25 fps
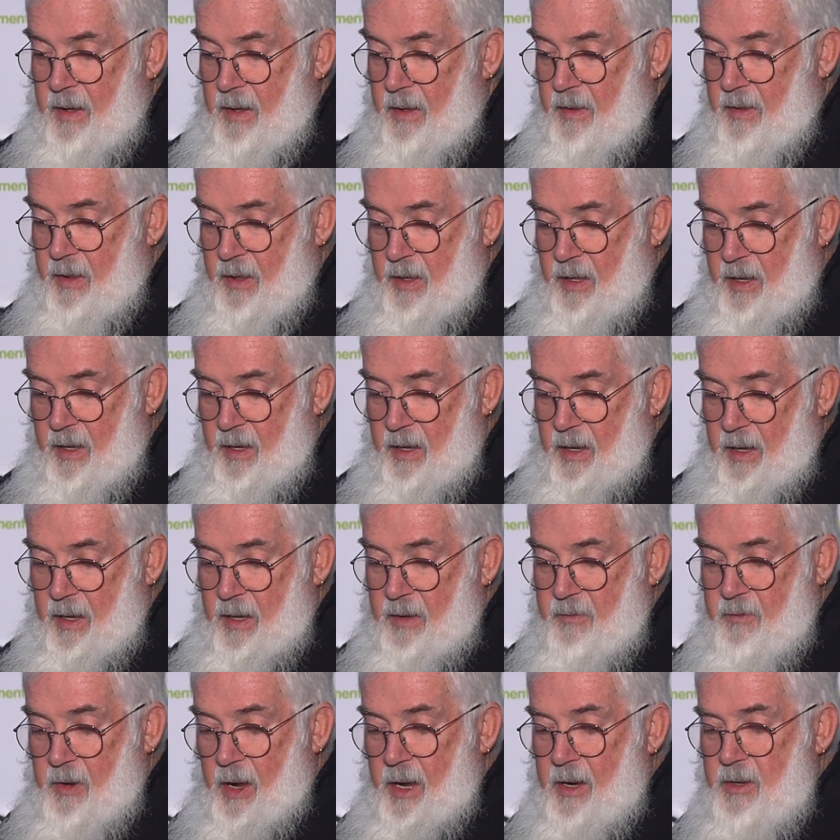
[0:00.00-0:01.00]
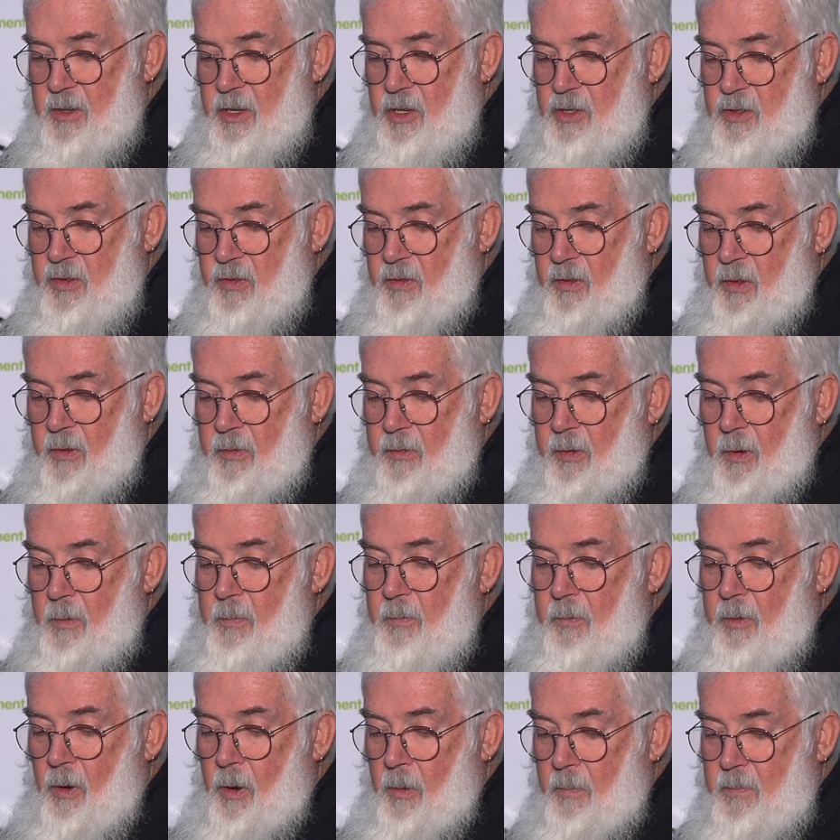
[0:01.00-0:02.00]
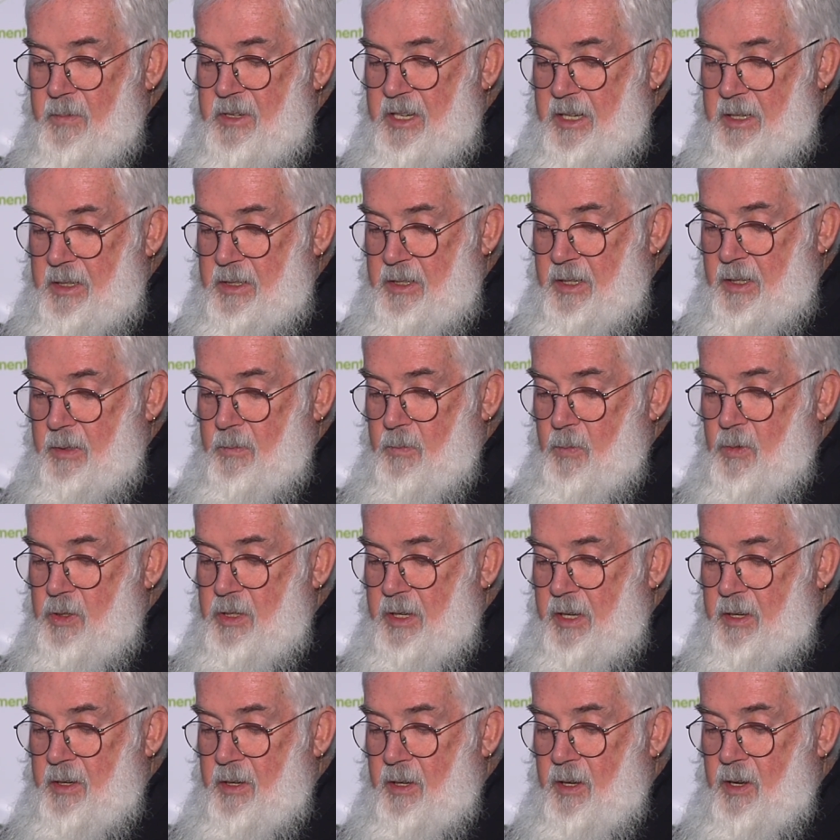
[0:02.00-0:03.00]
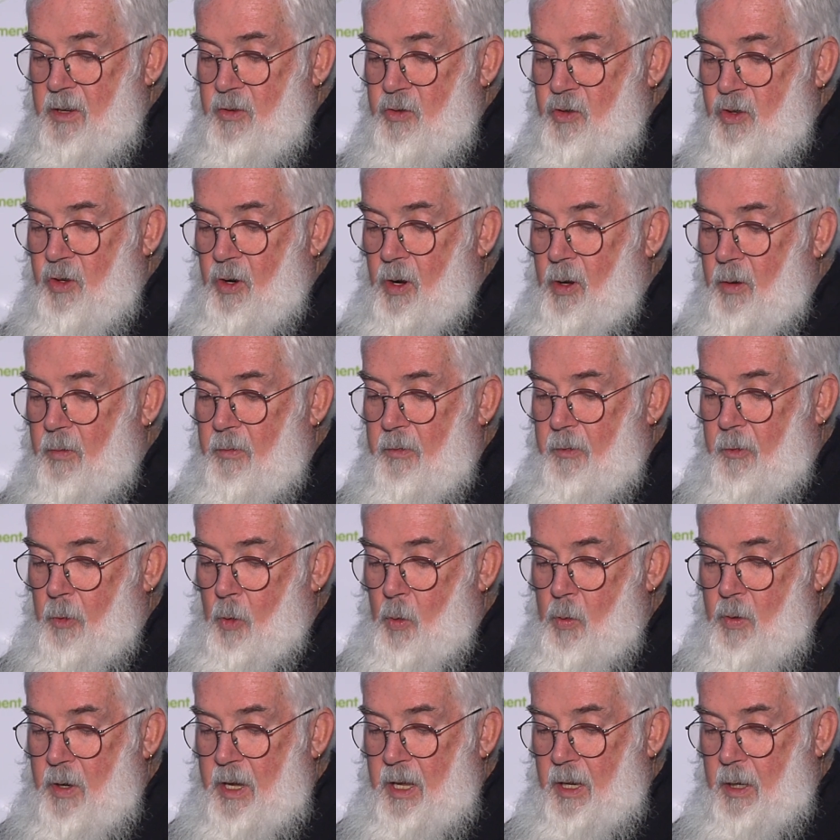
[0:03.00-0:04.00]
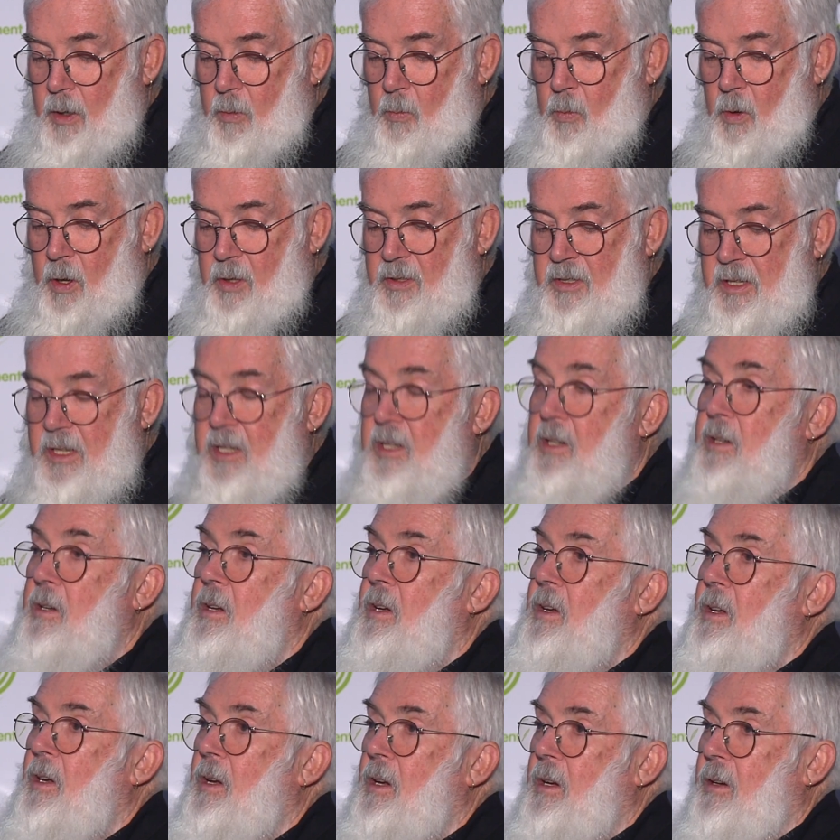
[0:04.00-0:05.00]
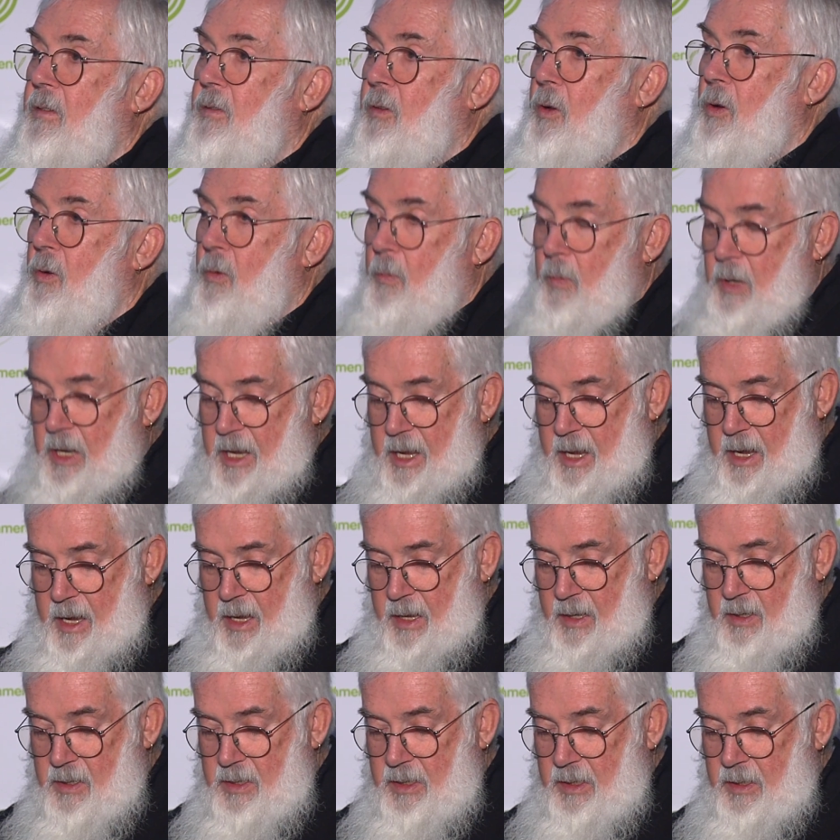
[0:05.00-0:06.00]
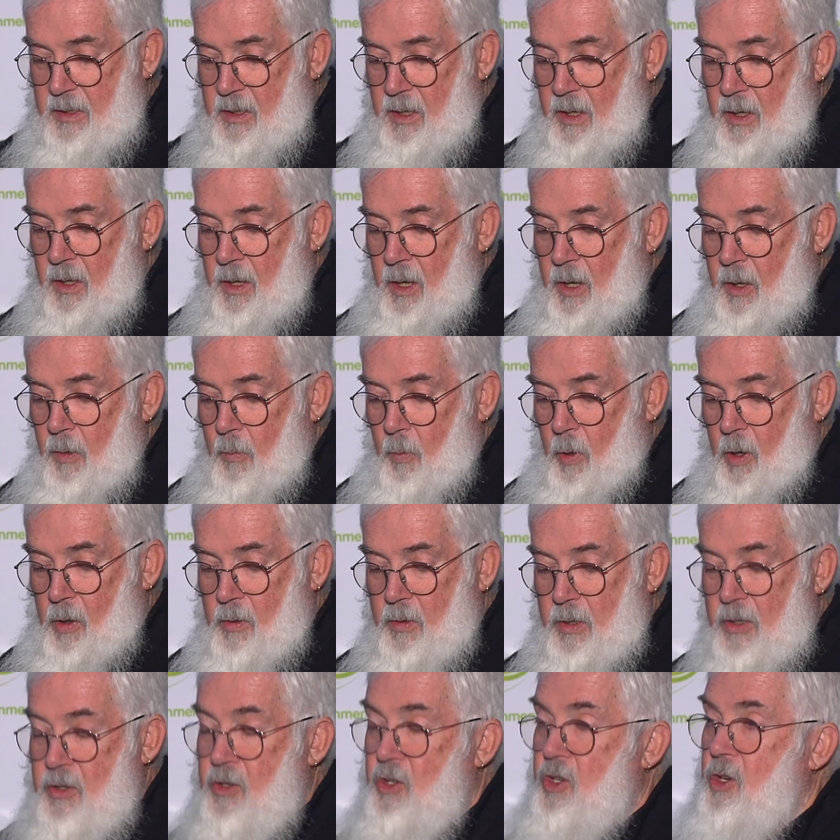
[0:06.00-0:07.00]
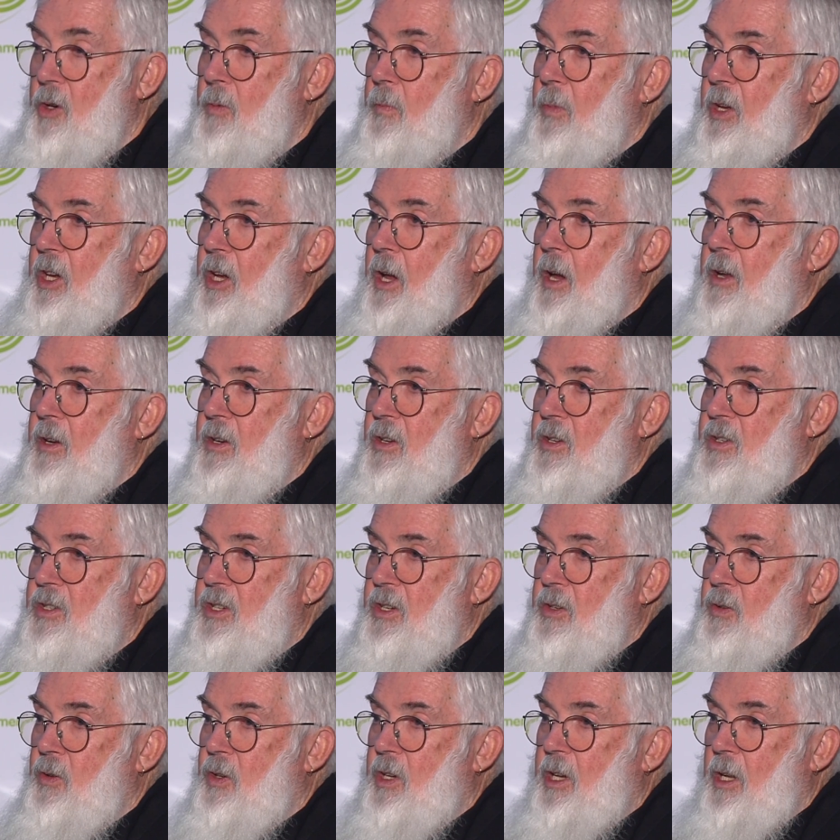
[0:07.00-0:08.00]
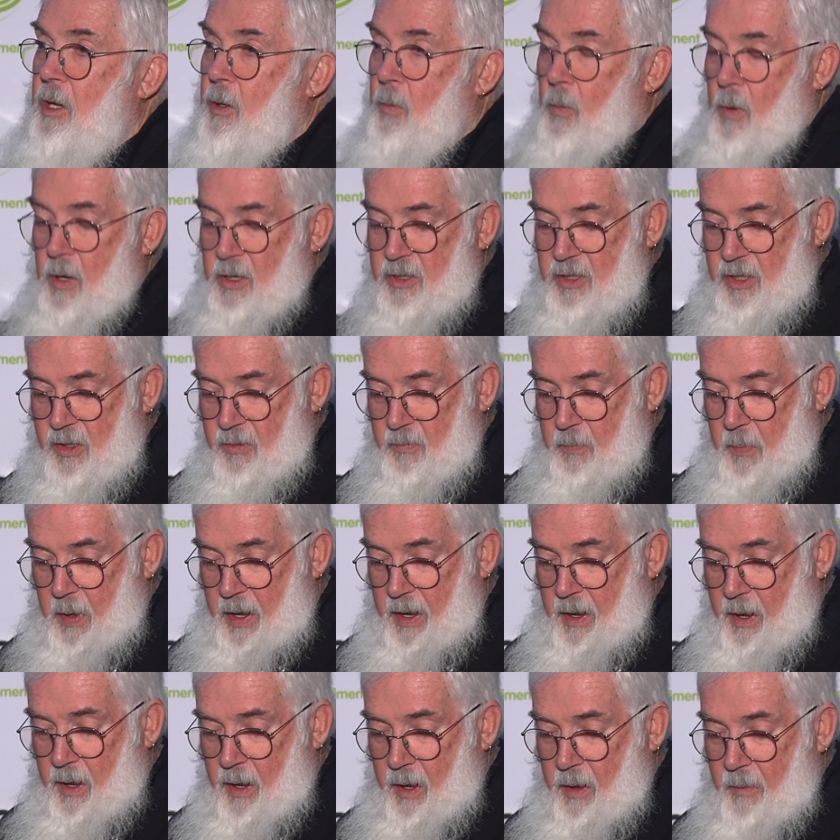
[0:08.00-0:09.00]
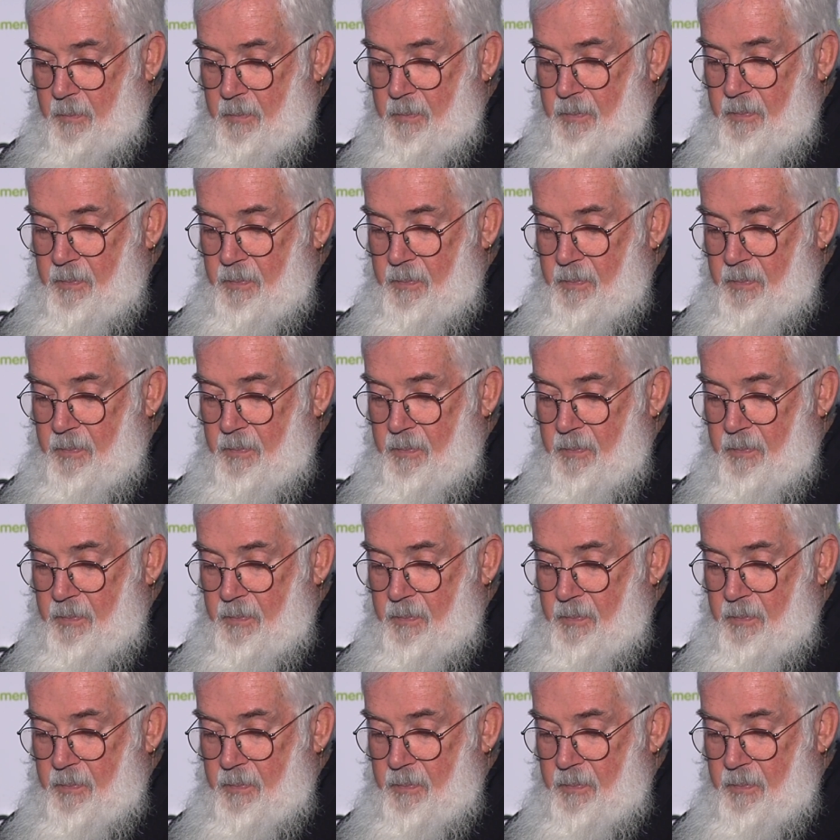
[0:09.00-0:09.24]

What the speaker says: The advantage of the flip-flop system was that it controlled 4 kilowatts of luminaires while consuming only 2 kilowatts of power.